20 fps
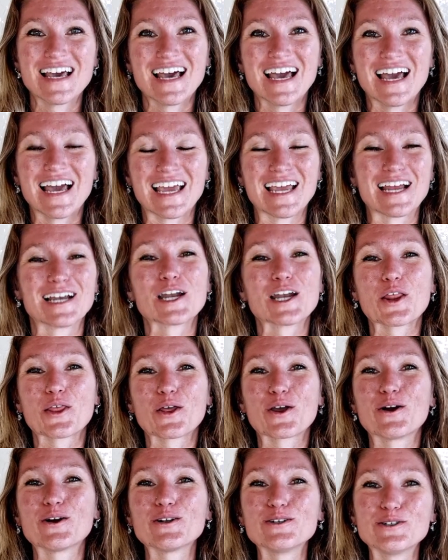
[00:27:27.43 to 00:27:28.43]
And the
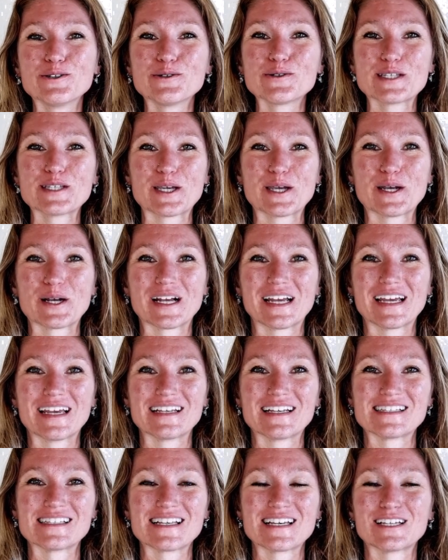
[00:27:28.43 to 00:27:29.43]
good news here
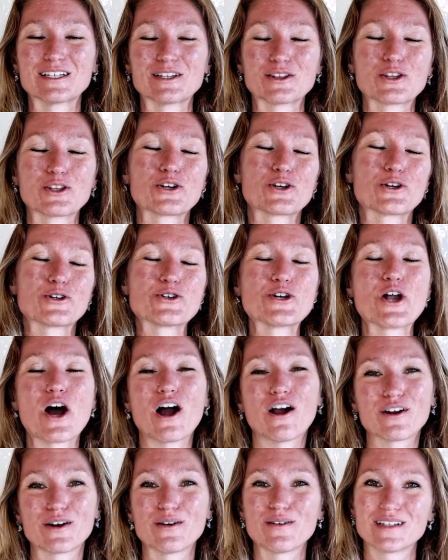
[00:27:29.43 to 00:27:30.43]
is that you're not
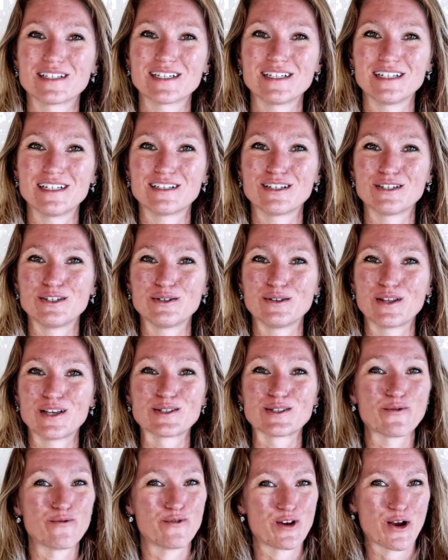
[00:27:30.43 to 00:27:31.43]
going to need to do this
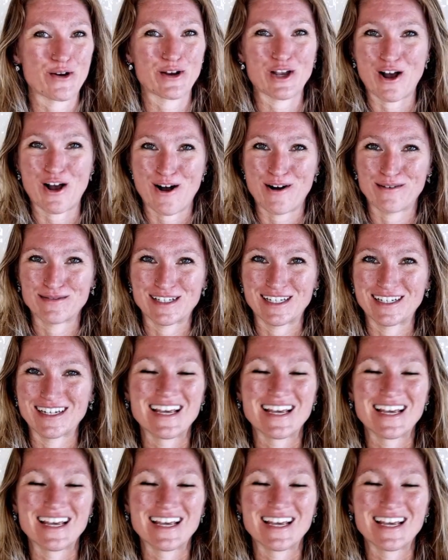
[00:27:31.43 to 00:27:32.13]
very often.